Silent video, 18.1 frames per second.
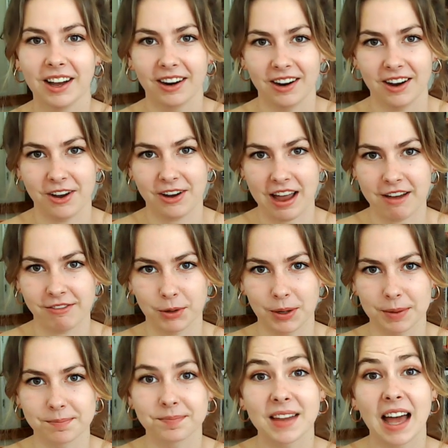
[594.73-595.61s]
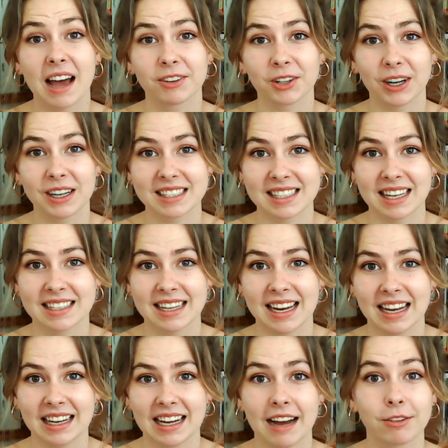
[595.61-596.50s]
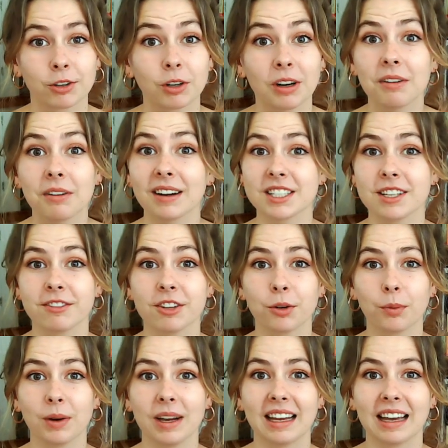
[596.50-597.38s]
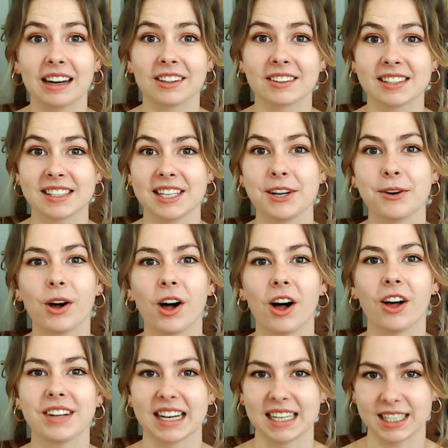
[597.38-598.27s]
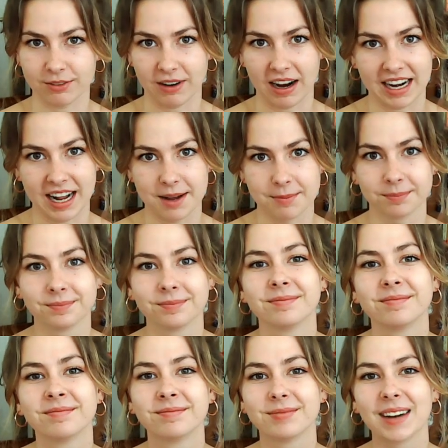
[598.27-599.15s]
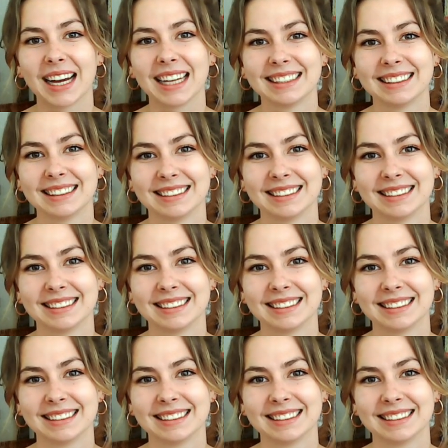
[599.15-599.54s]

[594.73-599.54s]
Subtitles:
Okay, everyone, have a great Sunday. Have a great rest of your week, and I'll see you all next Friday. Bye.